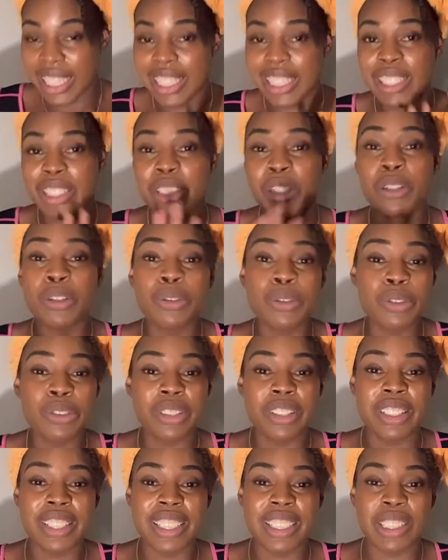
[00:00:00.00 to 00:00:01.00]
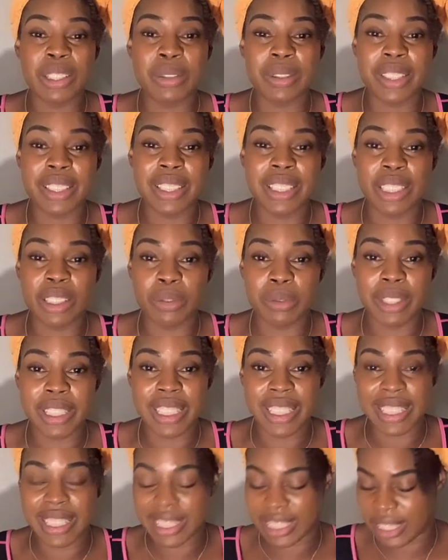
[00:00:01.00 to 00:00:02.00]
Usually Taurus's
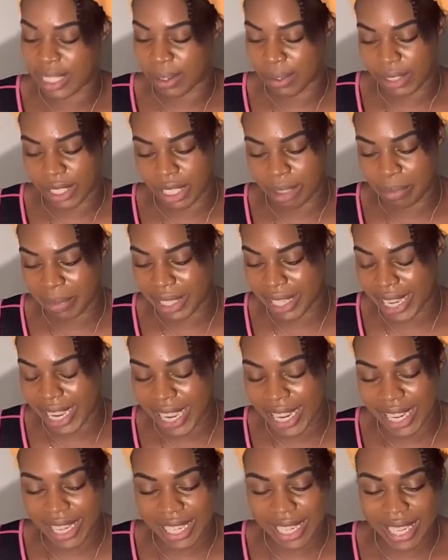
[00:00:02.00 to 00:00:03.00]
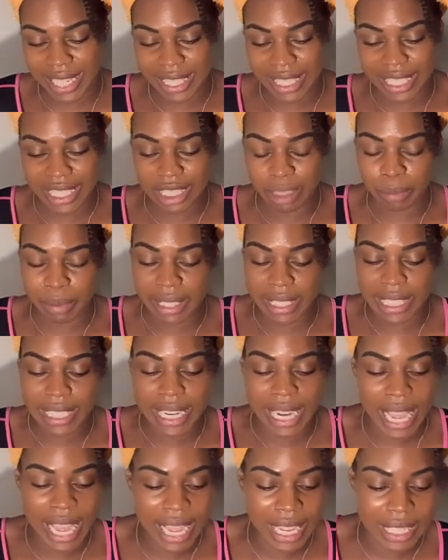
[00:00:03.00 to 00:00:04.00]
readings don't give me a headache like this, but
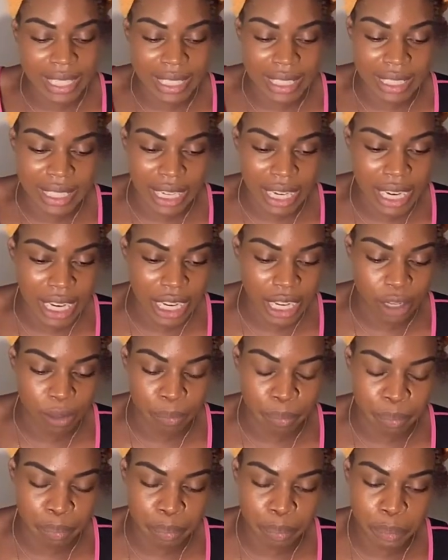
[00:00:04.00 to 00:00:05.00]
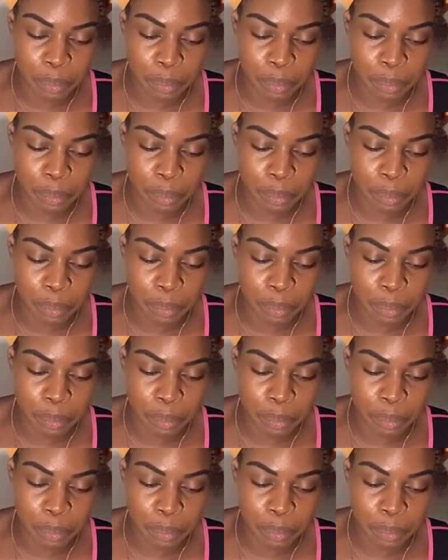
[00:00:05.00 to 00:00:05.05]
god damn.